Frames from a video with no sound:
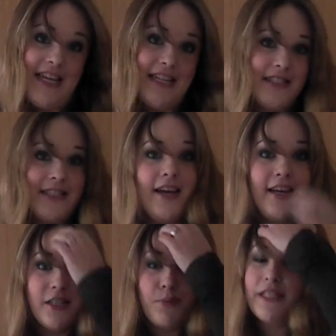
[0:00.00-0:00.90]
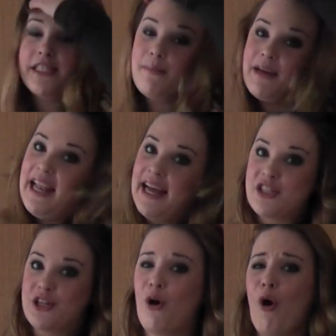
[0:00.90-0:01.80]
8's Spring Summer
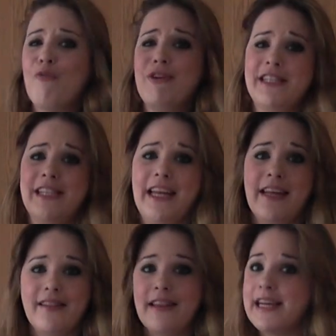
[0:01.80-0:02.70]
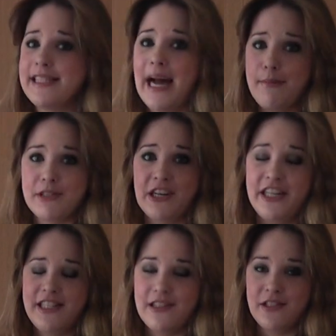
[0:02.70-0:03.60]
collection. Obviously, there's
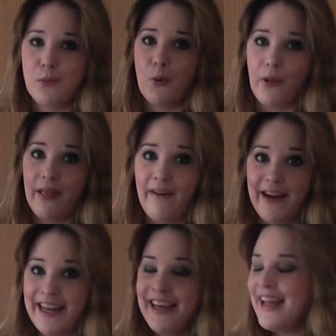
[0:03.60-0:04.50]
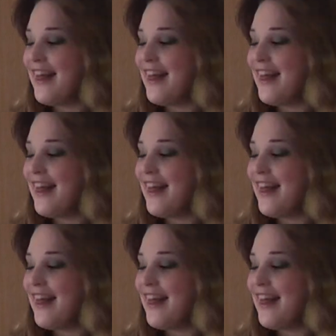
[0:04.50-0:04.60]
absolutely tons more online.